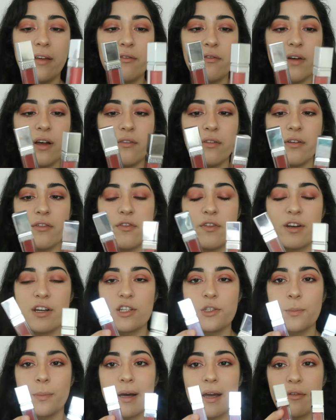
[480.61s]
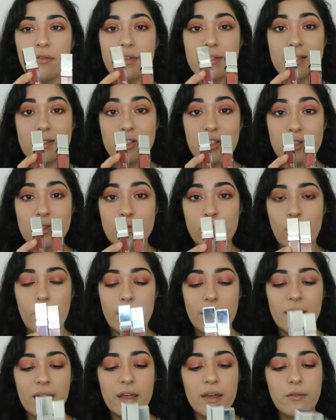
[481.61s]
Lip Velvet Finish by Physicians
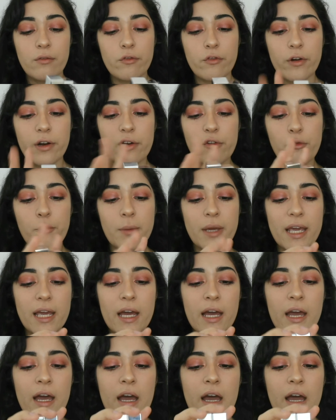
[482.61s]
Formula in front of me.